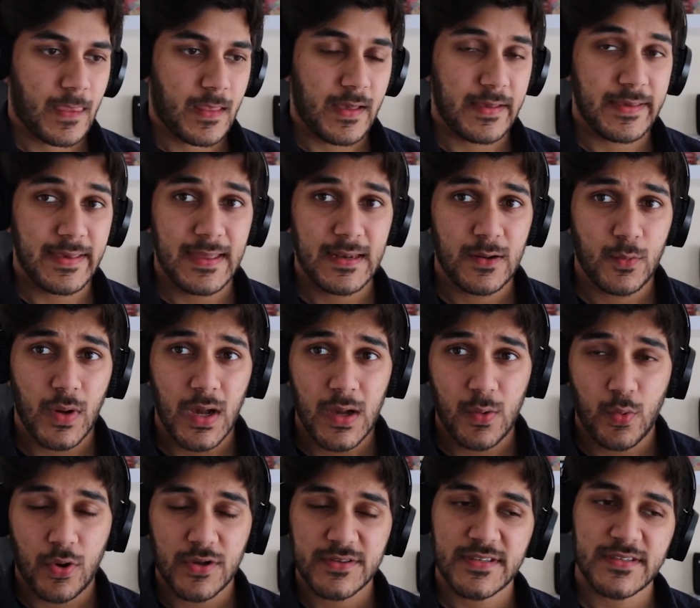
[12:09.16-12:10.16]
Again, what I
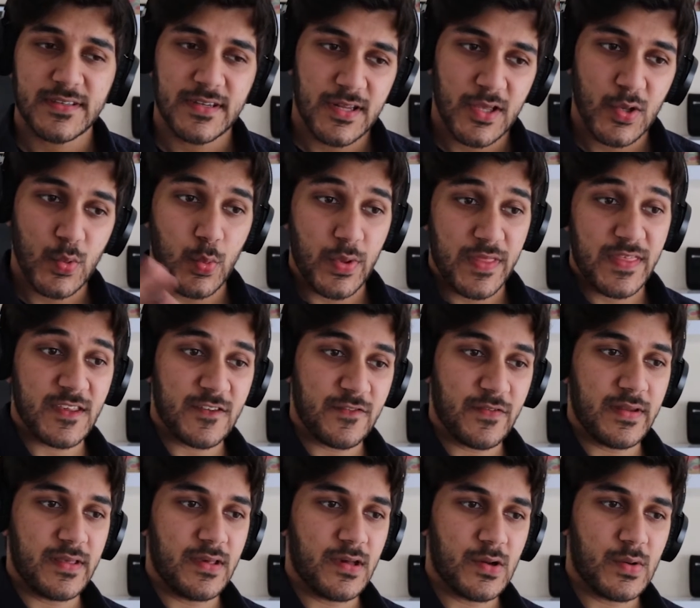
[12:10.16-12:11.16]
wanted to do with this
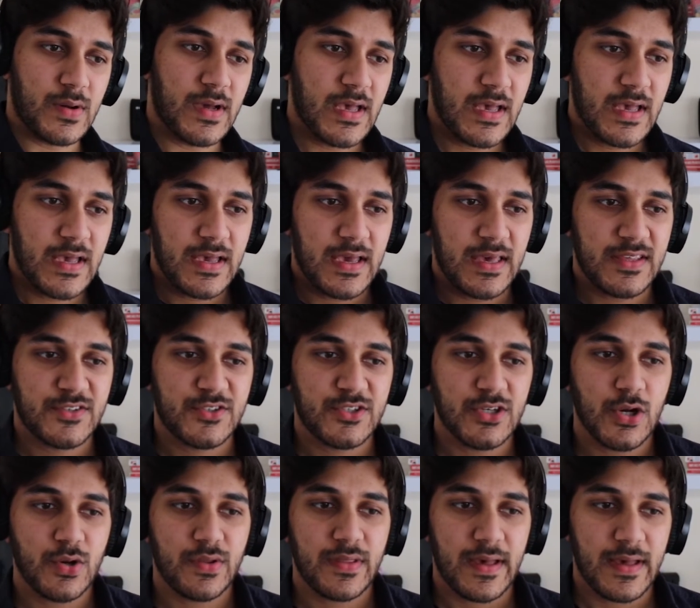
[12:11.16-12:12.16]
video is
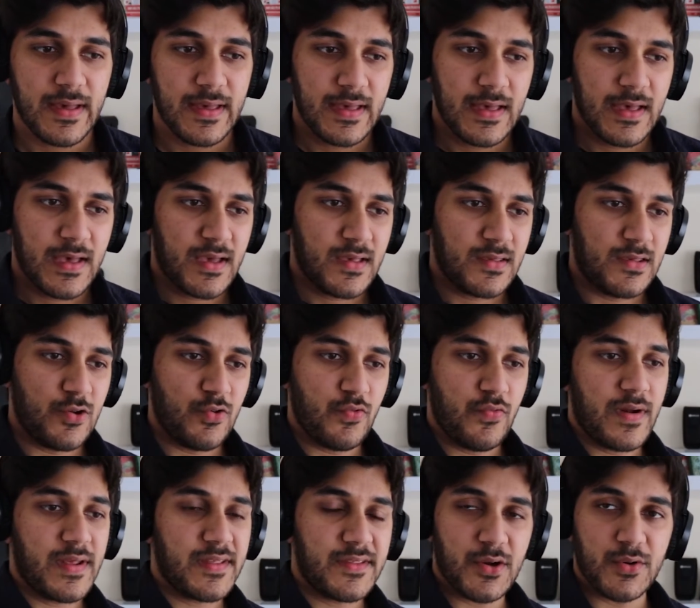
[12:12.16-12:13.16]
show that you
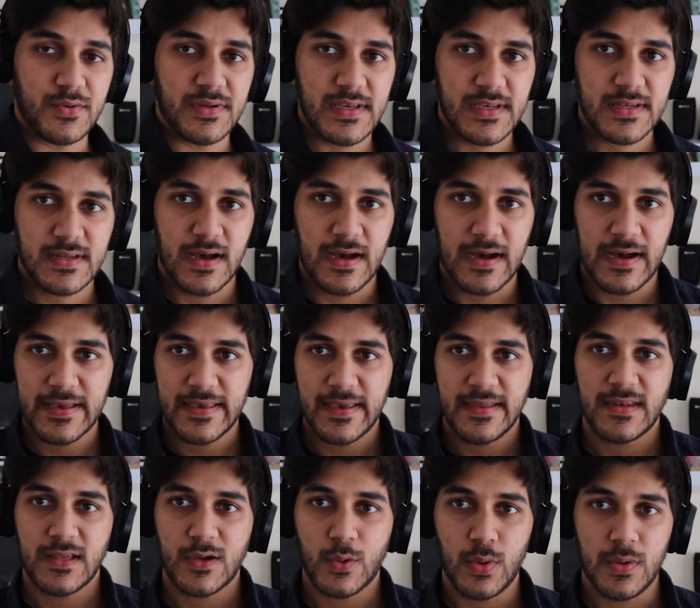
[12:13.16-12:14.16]
really don't need
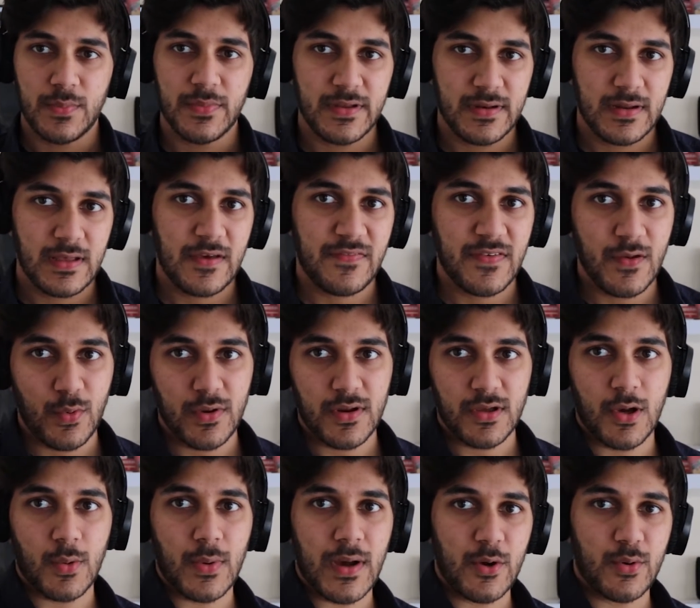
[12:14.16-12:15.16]
high-end equipment if you want
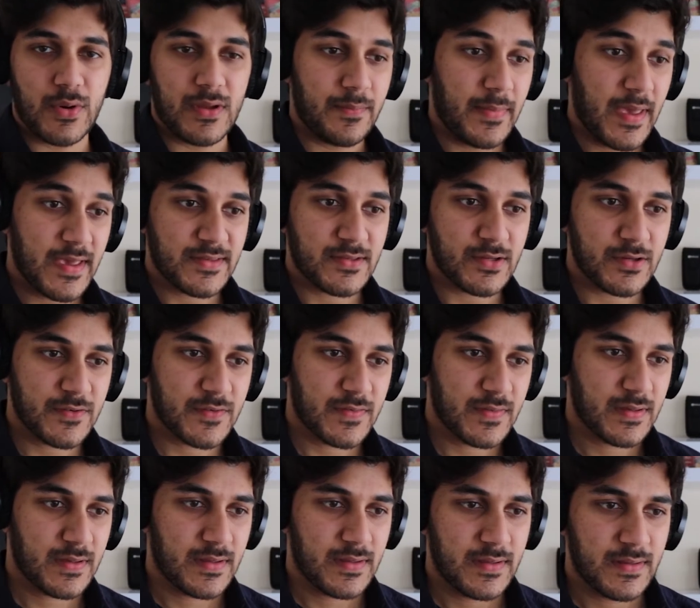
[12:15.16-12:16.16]
to go out and make stuff.
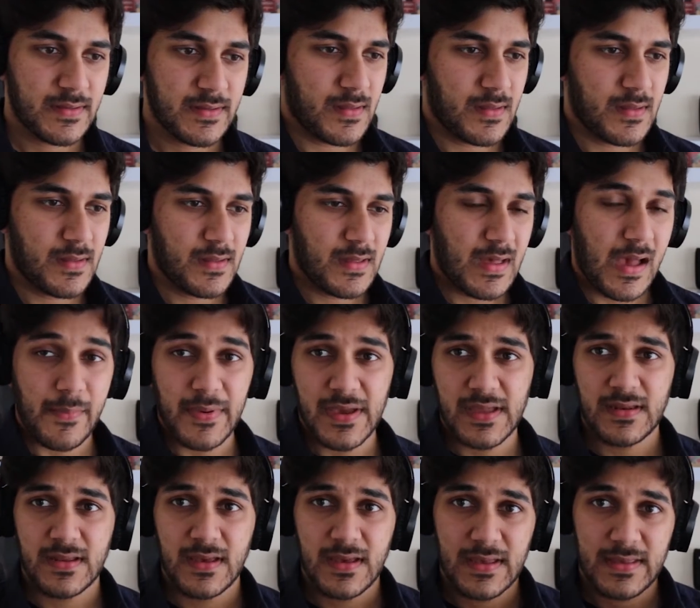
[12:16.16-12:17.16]
I
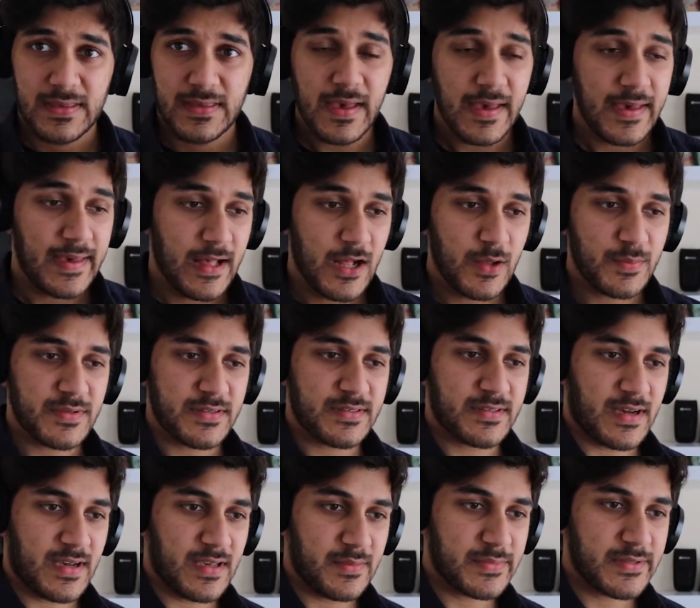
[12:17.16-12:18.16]
mean, yeah, it helps at
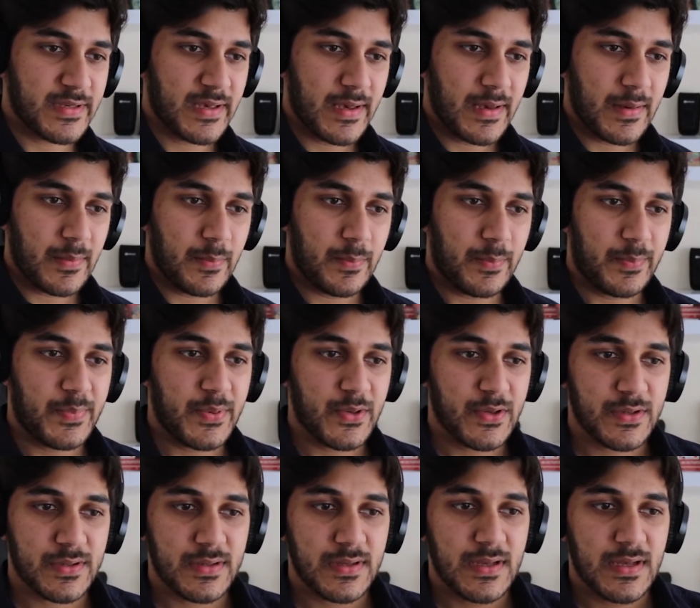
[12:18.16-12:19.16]
times,
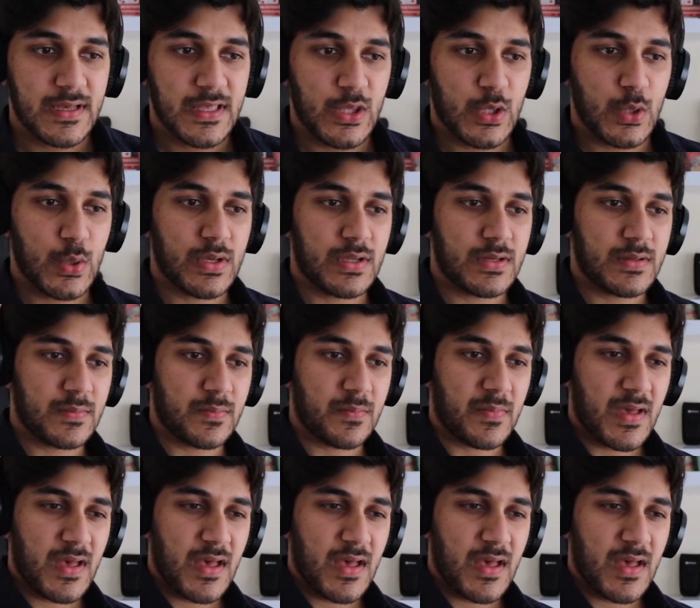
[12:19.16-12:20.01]
but you can